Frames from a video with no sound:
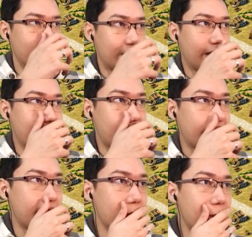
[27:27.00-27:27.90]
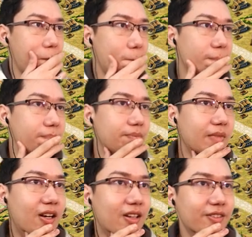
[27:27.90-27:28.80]
and then
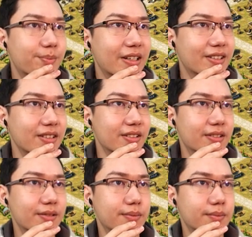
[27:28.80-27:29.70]
olive presses